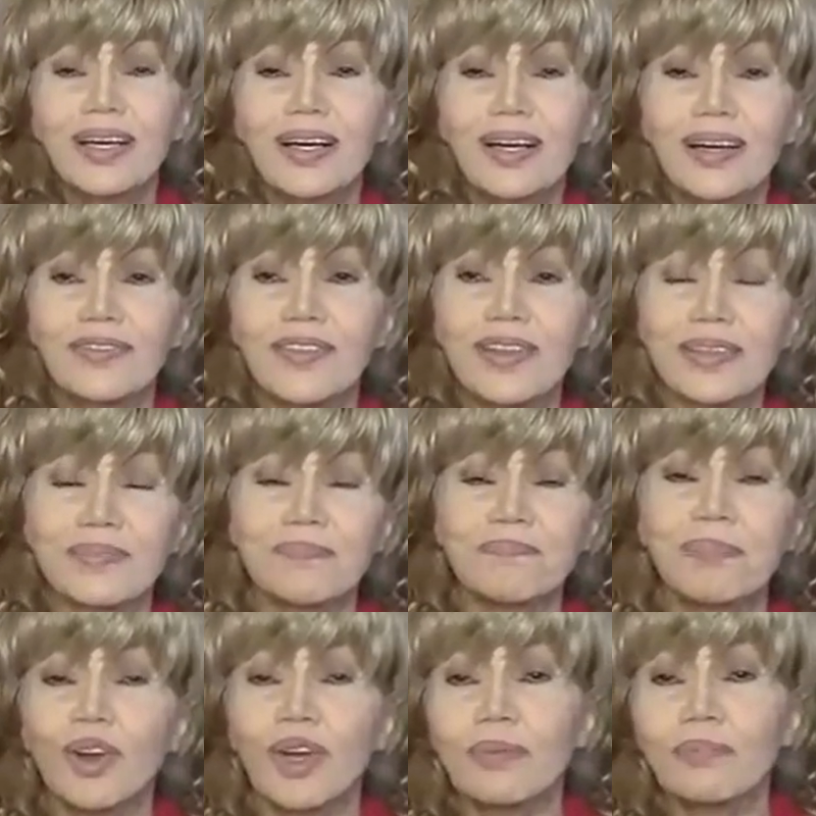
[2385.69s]
of this
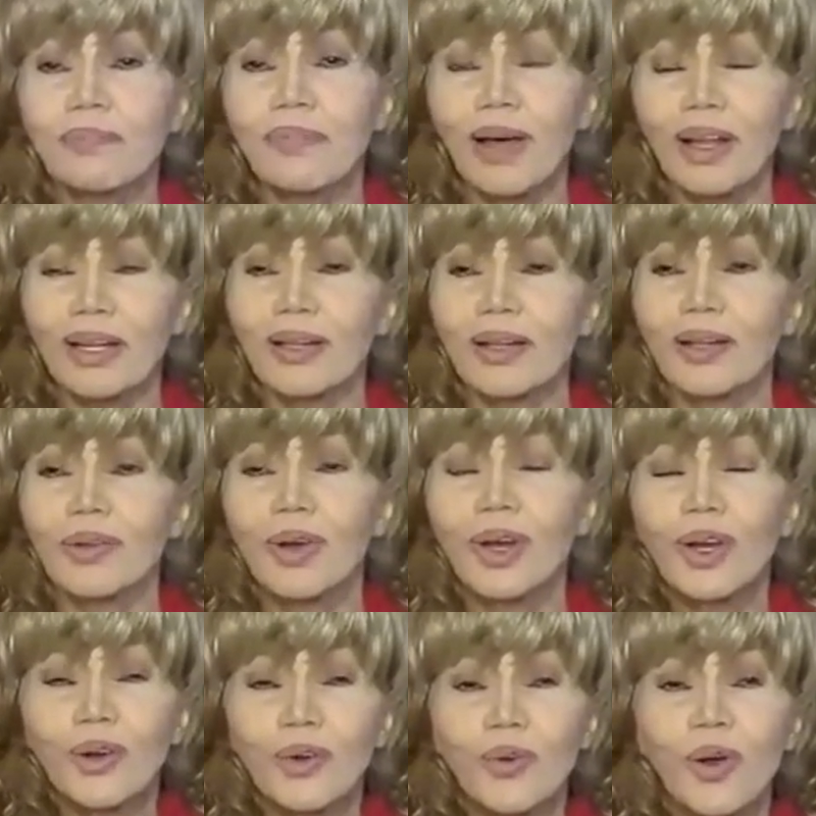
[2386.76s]
book and model
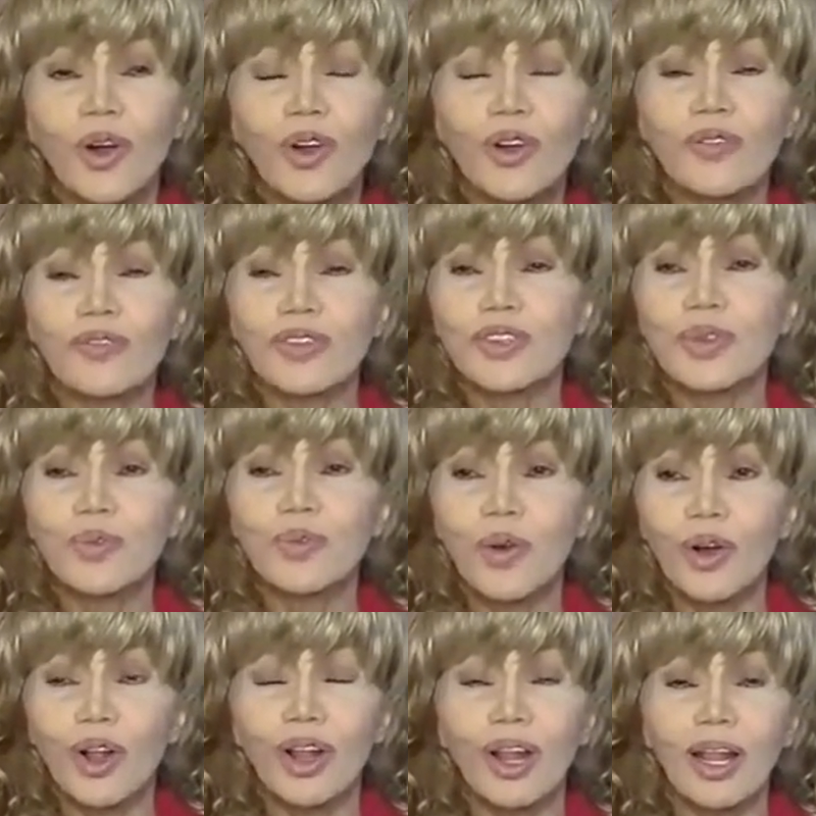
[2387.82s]
walk over to the
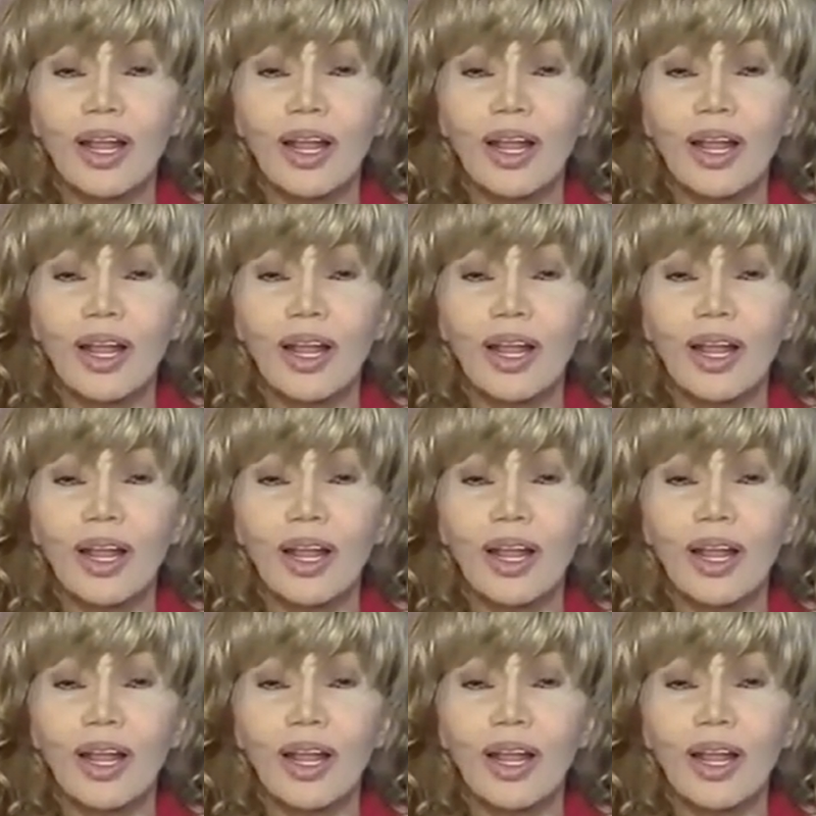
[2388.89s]
wall.